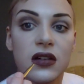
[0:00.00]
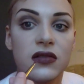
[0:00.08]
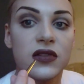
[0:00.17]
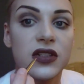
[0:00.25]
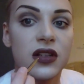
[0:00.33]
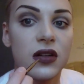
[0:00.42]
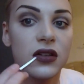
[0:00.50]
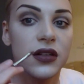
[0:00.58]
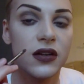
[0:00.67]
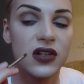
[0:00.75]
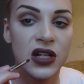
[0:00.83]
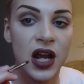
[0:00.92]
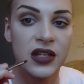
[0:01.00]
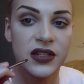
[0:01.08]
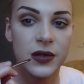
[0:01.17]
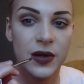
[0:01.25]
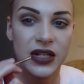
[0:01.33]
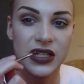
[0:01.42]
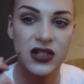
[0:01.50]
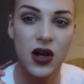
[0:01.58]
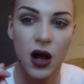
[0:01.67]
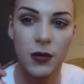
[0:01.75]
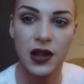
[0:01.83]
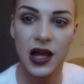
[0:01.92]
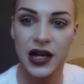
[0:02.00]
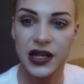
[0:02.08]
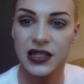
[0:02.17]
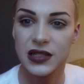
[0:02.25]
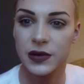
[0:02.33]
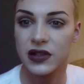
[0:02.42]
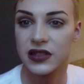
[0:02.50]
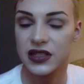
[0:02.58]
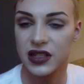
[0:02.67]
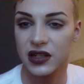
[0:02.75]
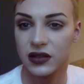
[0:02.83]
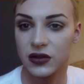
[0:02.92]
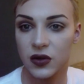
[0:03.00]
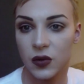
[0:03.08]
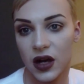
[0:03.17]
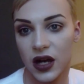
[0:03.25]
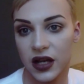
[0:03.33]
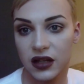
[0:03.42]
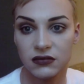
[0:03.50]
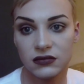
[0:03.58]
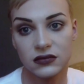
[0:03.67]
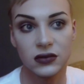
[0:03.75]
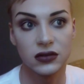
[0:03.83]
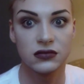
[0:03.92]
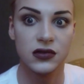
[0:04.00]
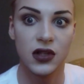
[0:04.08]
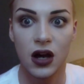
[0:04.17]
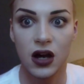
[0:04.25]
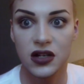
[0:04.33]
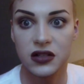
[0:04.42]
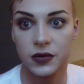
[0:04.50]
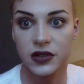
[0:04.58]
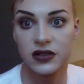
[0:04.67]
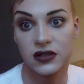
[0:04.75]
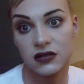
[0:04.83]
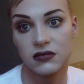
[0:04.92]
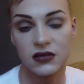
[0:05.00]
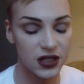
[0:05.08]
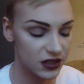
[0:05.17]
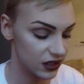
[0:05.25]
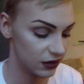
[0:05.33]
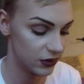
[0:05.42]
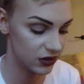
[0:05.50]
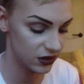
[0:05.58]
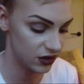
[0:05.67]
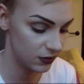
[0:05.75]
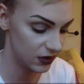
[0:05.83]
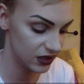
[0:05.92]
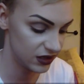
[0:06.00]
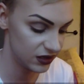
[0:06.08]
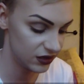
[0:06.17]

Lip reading: result. Don't try to do any sharp lines because it's going to look quite, well, harsh, because that's kind of what sharp lines